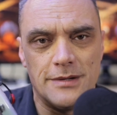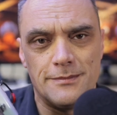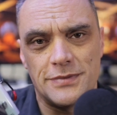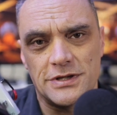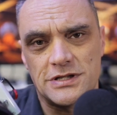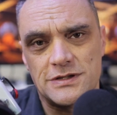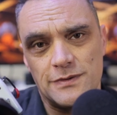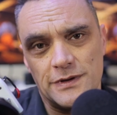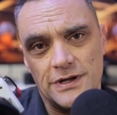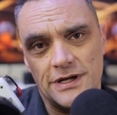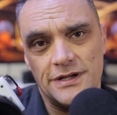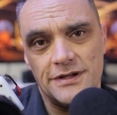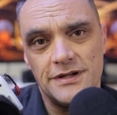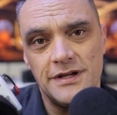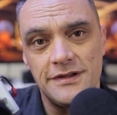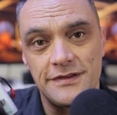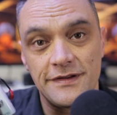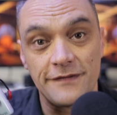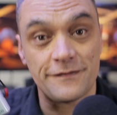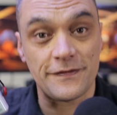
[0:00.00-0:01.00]
in between
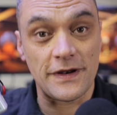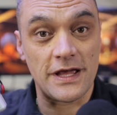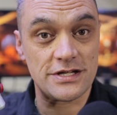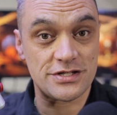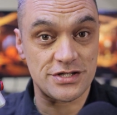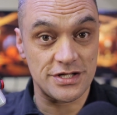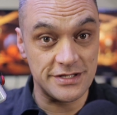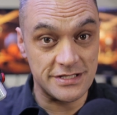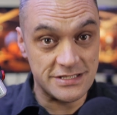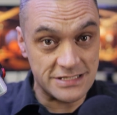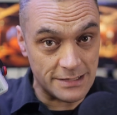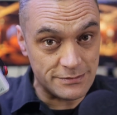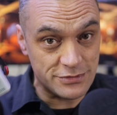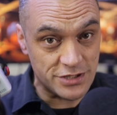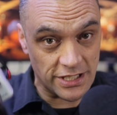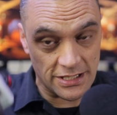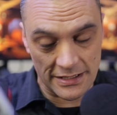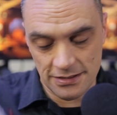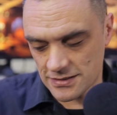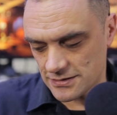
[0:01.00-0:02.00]
the flash and the
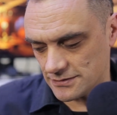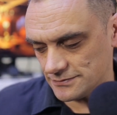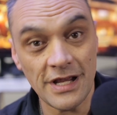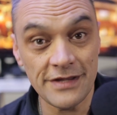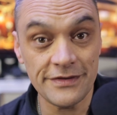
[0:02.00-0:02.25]
subject.